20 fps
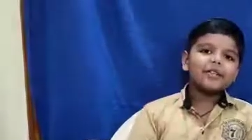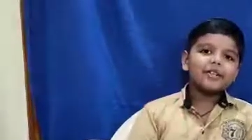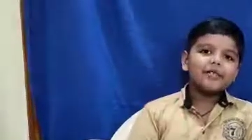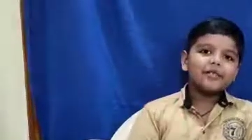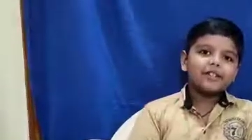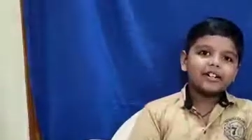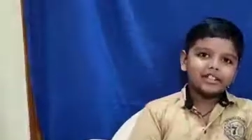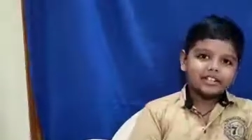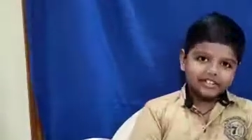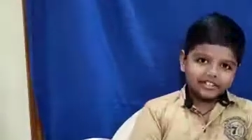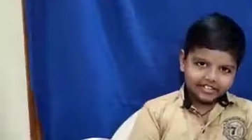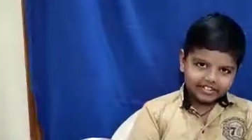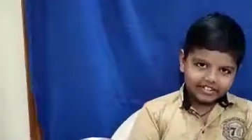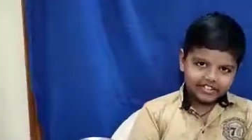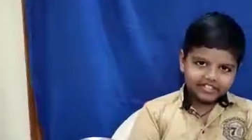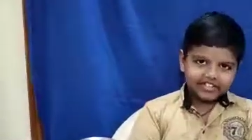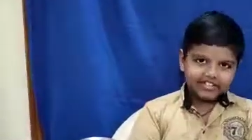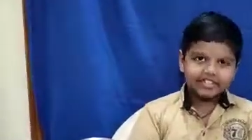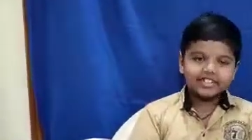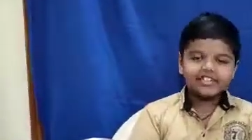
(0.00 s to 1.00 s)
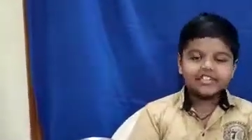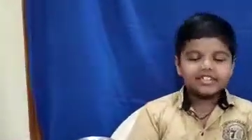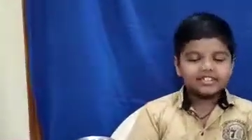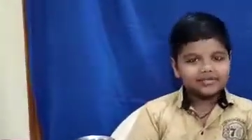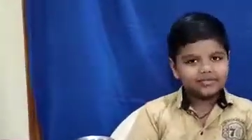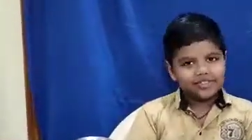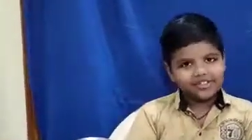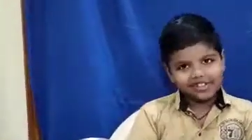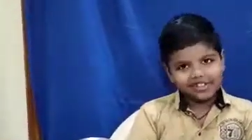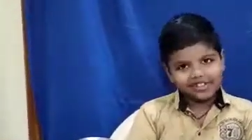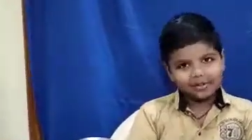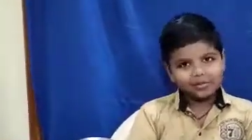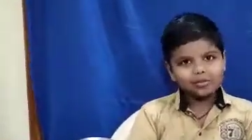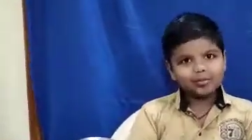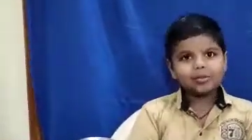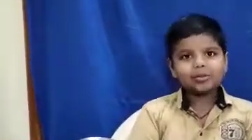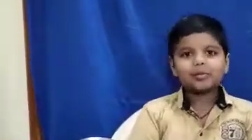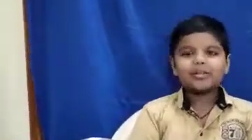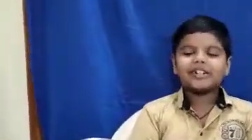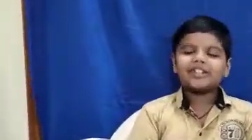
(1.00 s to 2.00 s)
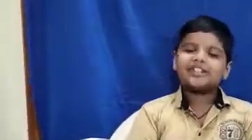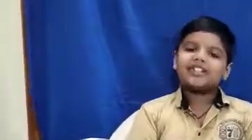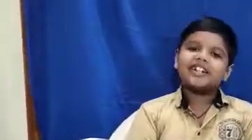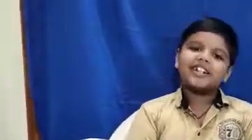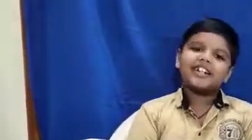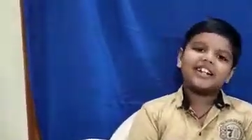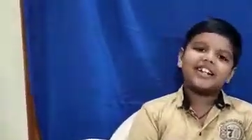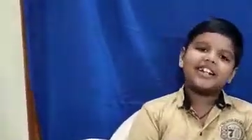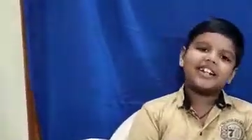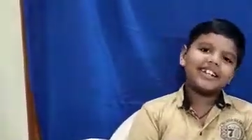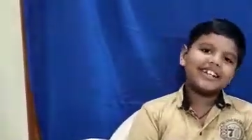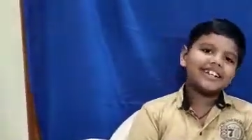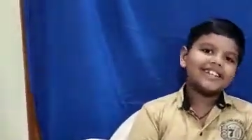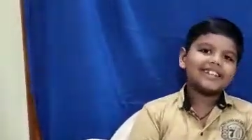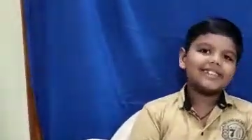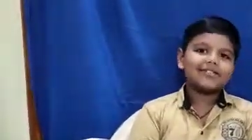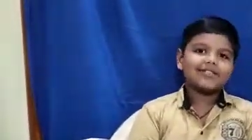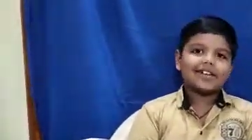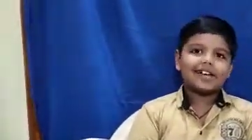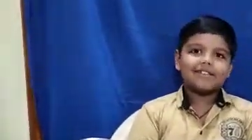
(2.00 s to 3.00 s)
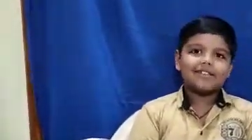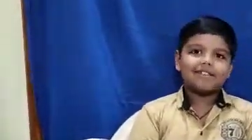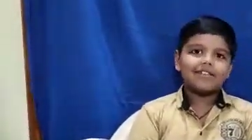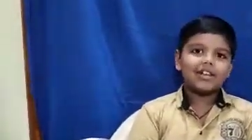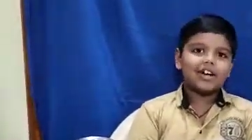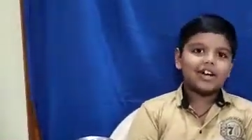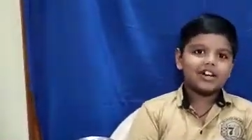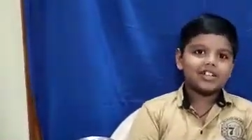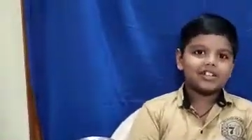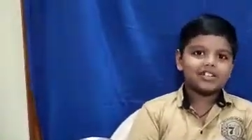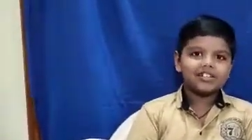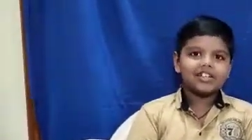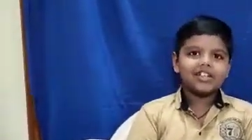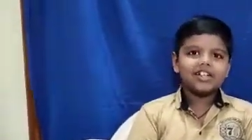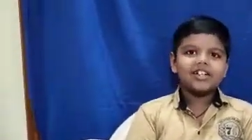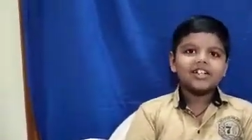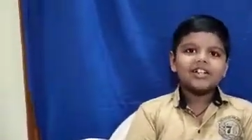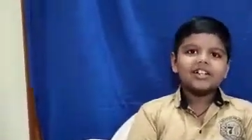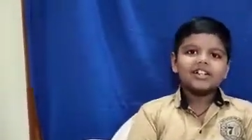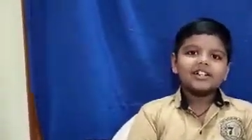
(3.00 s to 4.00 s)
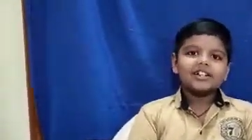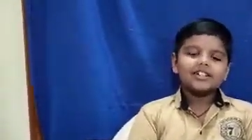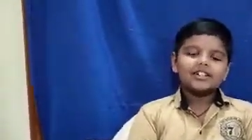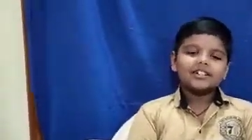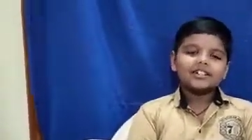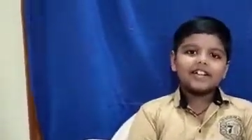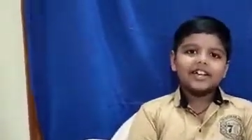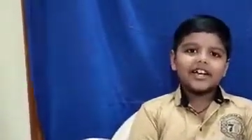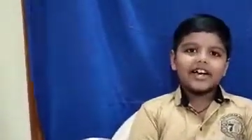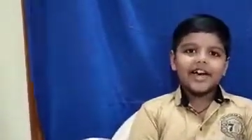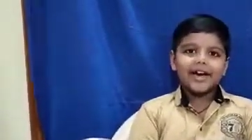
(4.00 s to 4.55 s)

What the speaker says: everyone, this is Dheeraj. Welcome to my channel D Square Blogs. Today